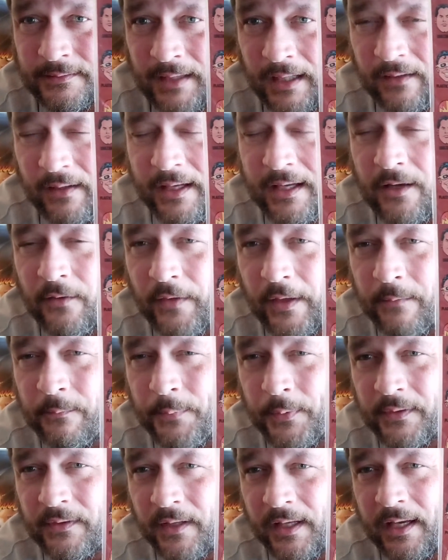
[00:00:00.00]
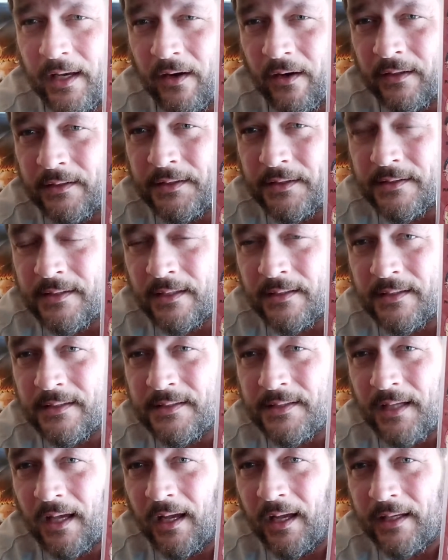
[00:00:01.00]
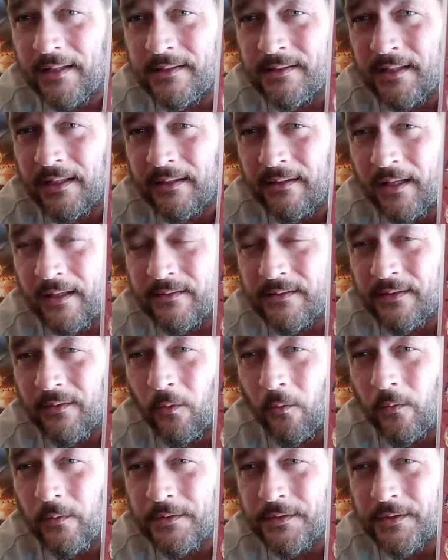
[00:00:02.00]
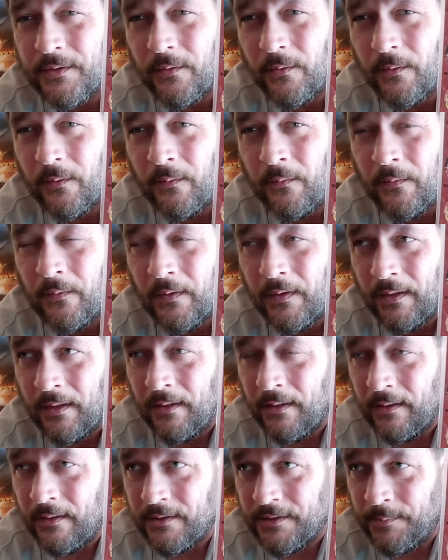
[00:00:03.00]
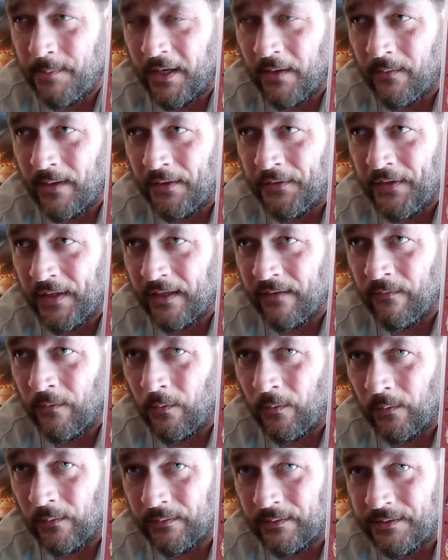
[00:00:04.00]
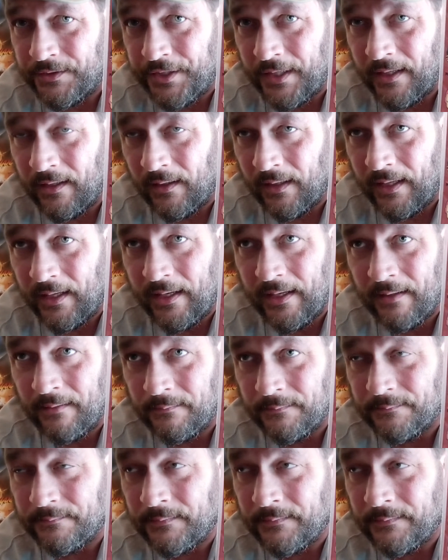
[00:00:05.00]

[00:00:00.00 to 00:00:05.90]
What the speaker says: I like how they put the characters on the sides. That's old school. To me, when I think of old JLA,